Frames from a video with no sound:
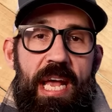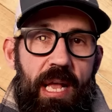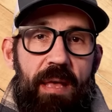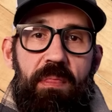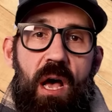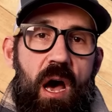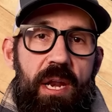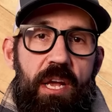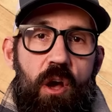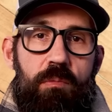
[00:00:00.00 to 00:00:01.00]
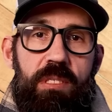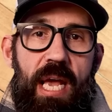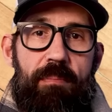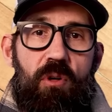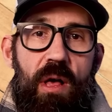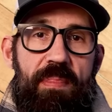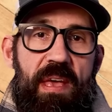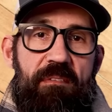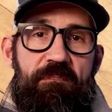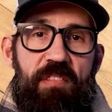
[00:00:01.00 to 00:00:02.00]
hit the honeycomb table, and
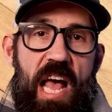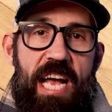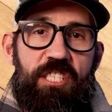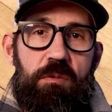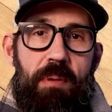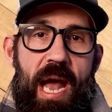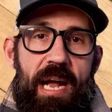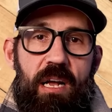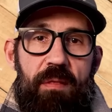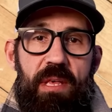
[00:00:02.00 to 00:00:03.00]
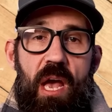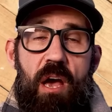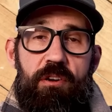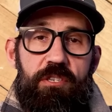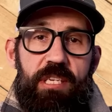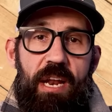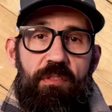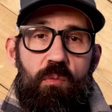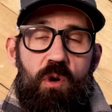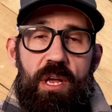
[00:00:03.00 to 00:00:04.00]
then flashed back on the underside of
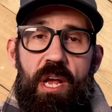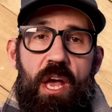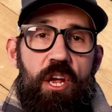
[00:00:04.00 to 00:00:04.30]
the wood,